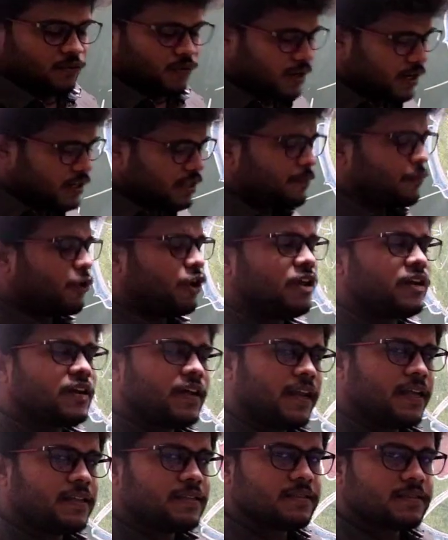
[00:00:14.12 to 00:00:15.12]
What are the pollen
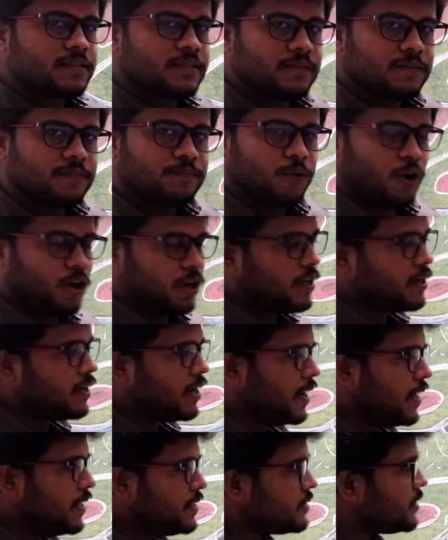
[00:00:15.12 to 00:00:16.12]
grains? Pollen
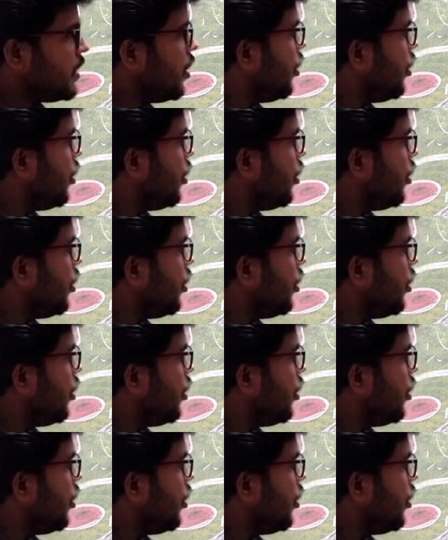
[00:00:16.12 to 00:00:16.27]
grains